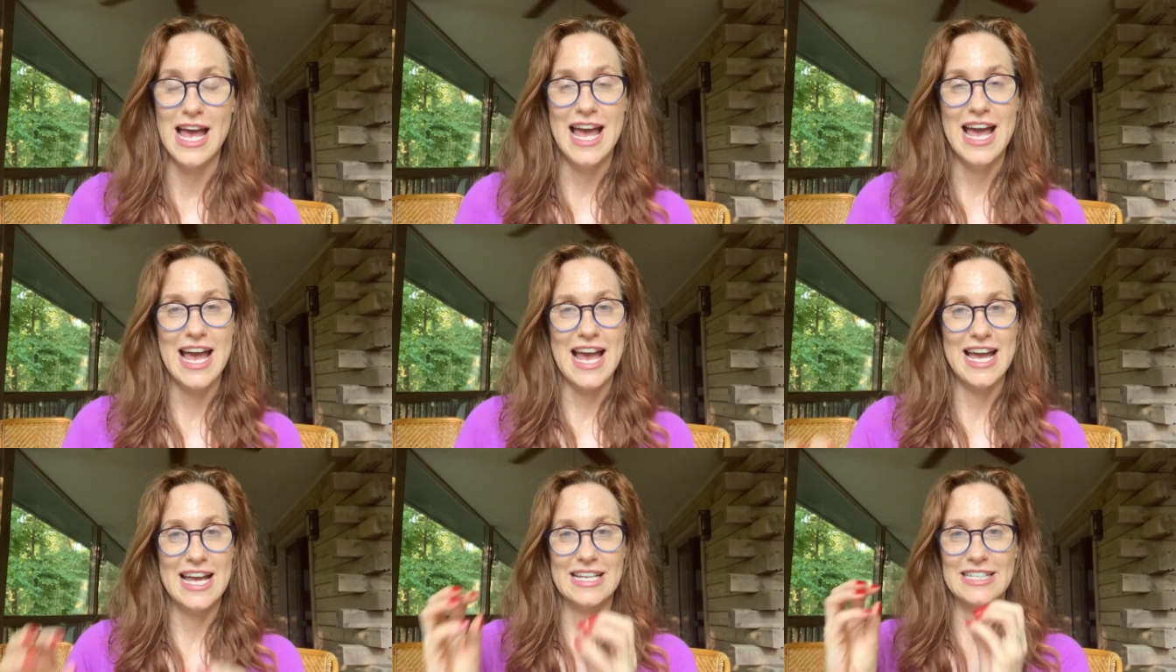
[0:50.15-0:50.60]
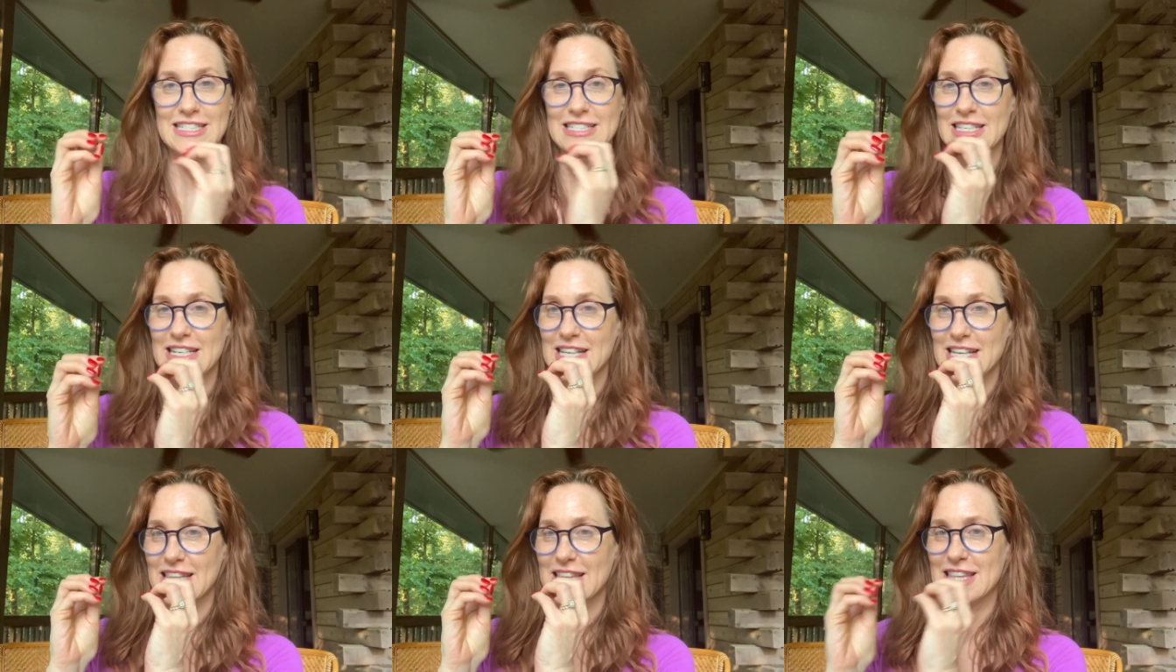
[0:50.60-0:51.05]
And
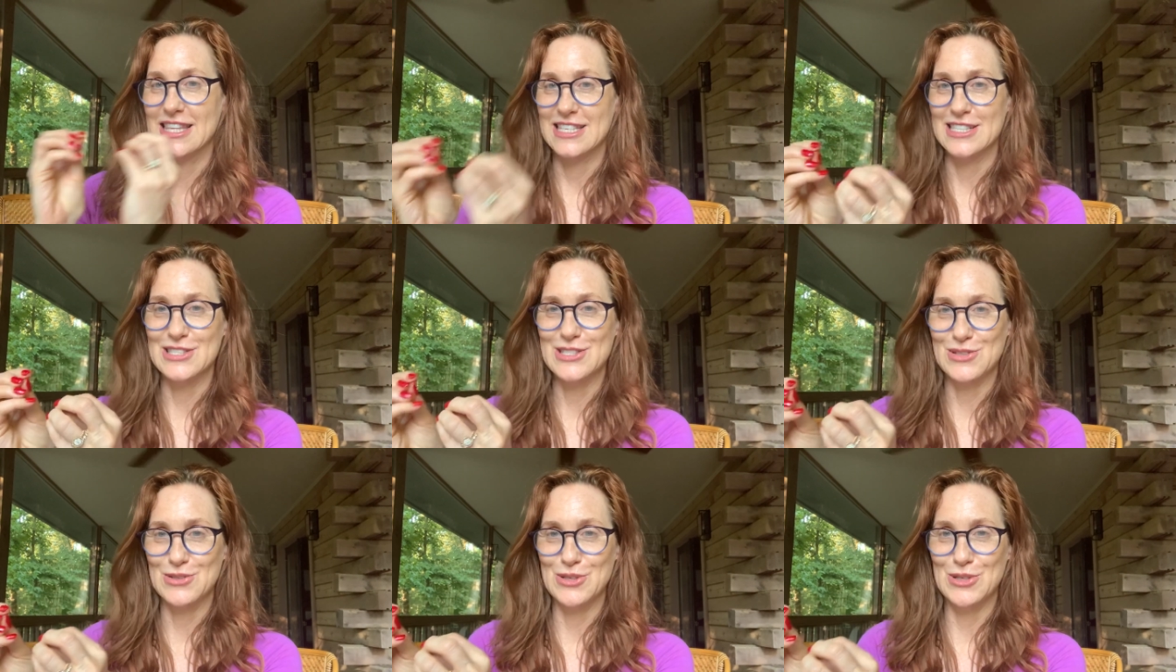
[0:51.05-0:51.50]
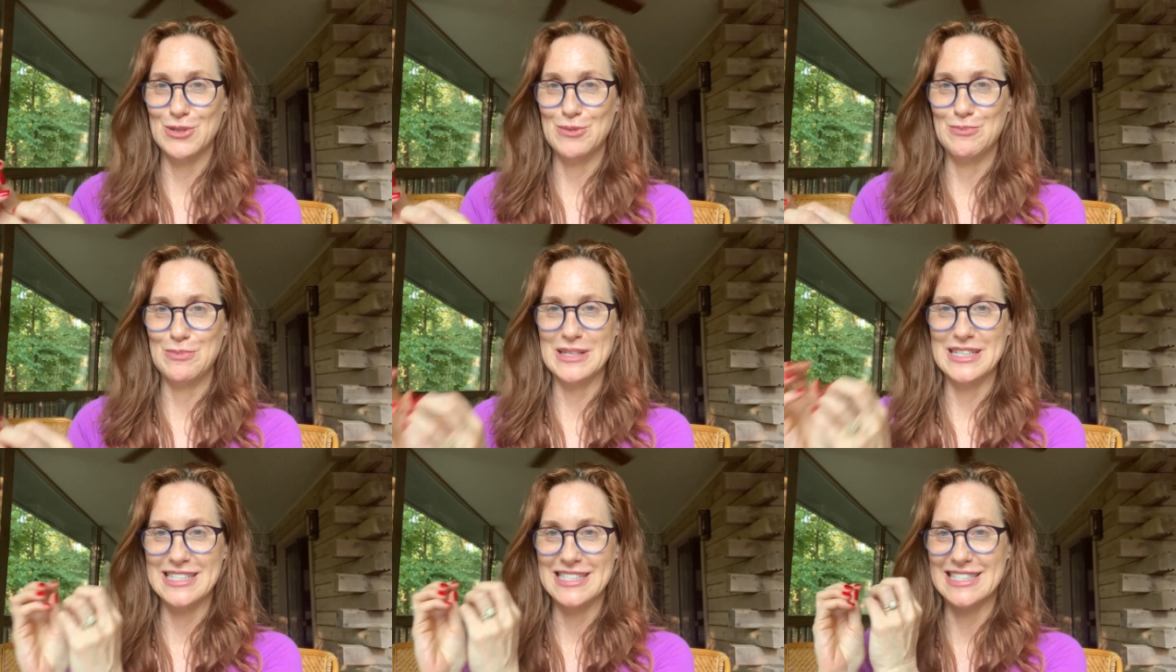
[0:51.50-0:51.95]
this
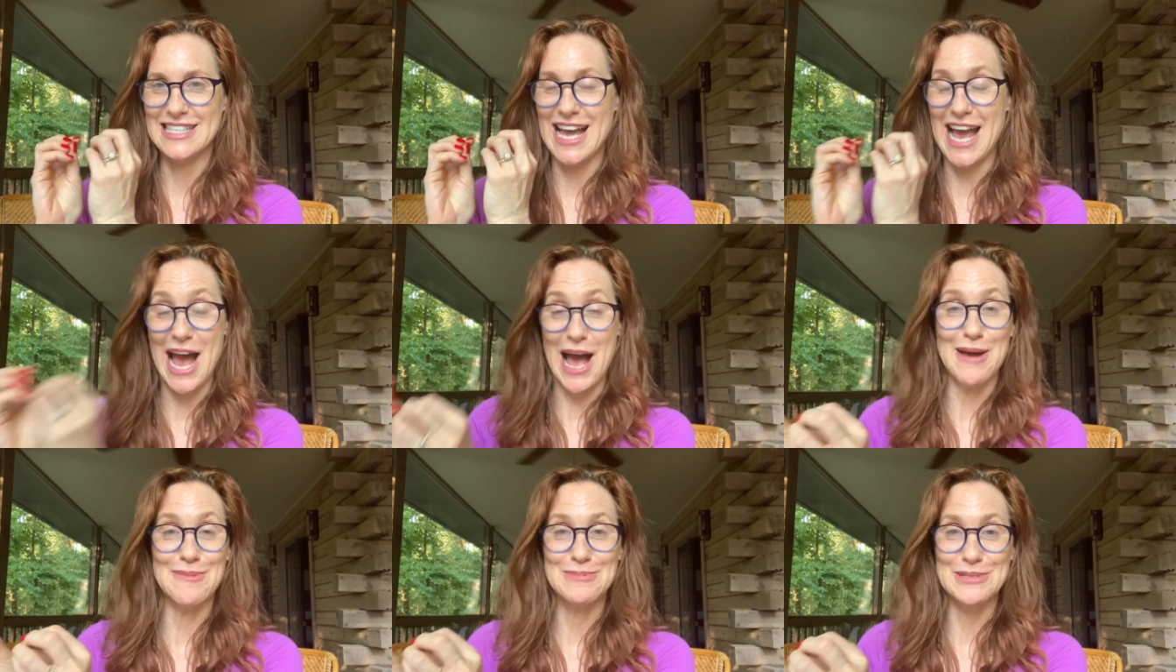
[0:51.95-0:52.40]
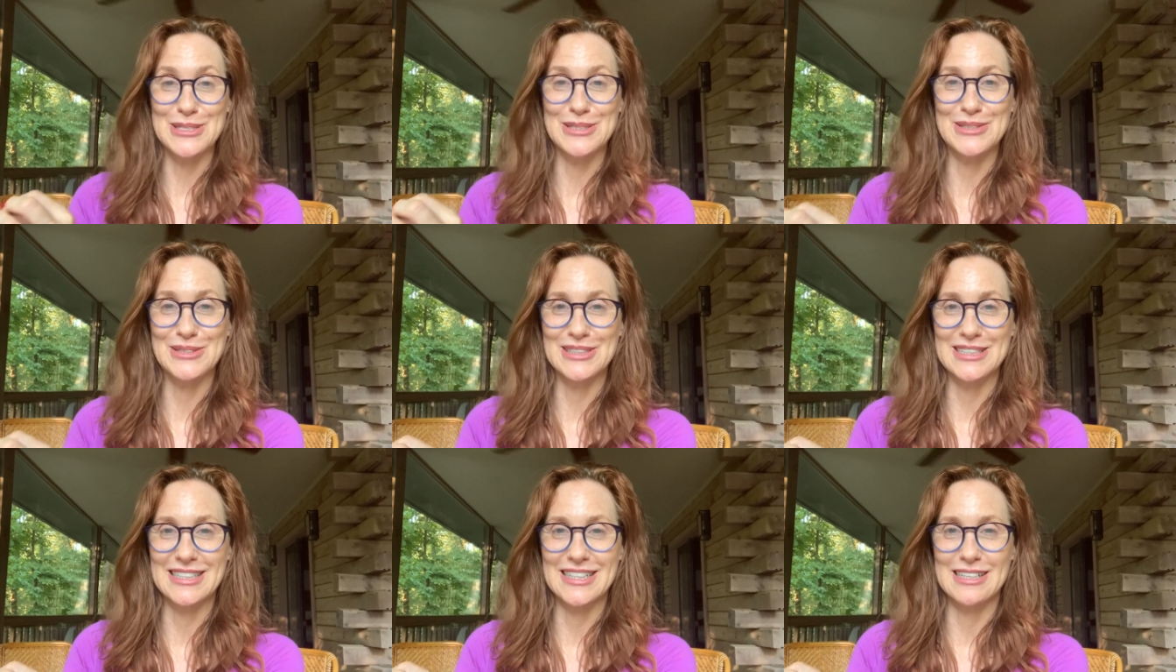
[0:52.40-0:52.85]
group is
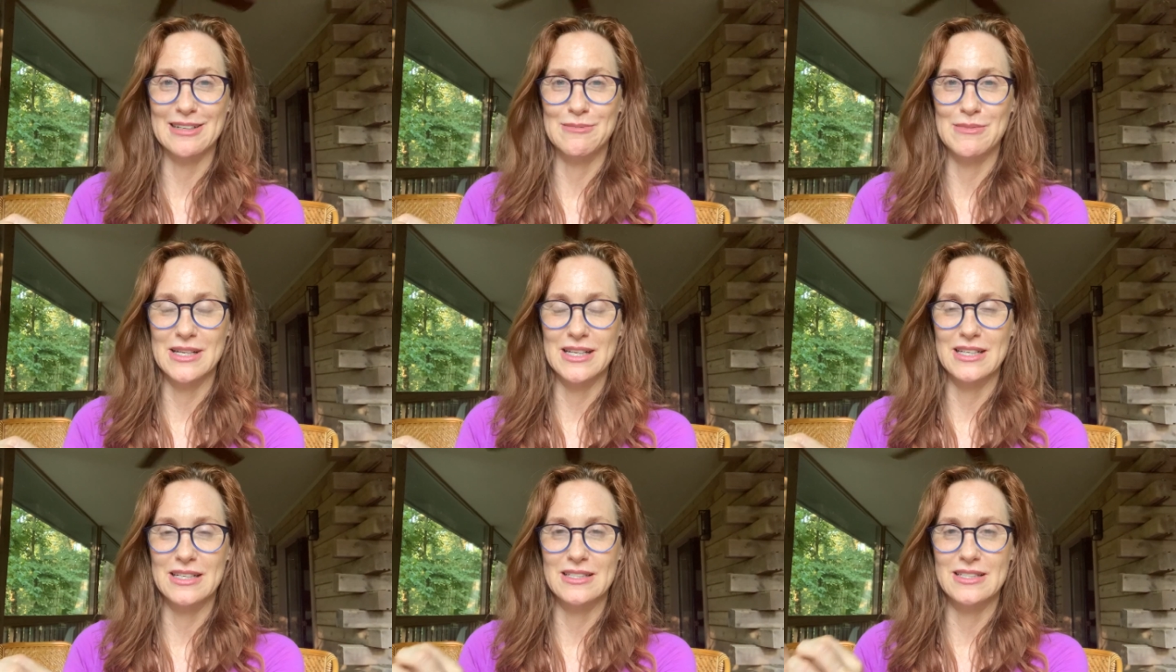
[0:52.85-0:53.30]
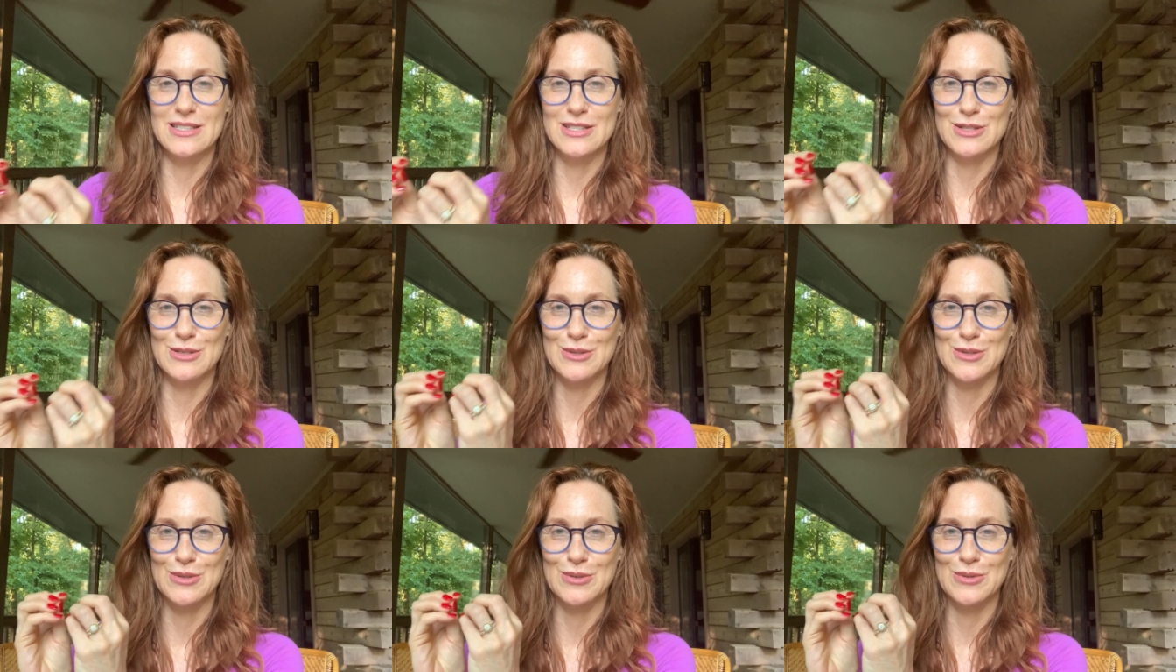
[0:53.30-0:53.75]
absolutely committed
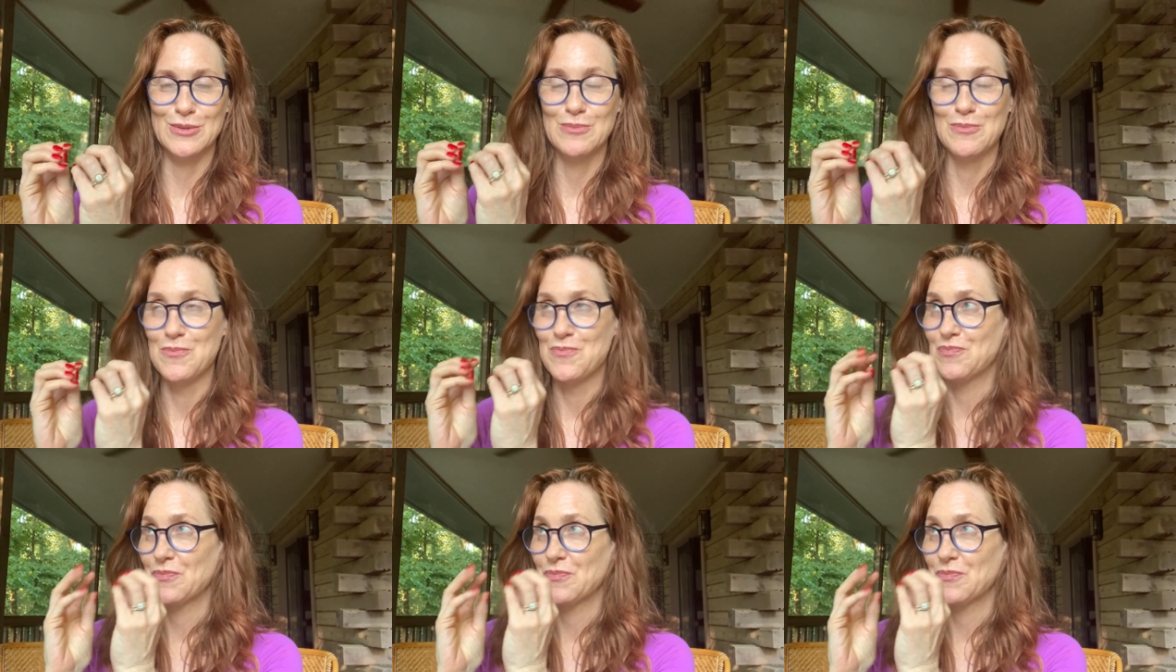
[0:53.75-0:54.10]
to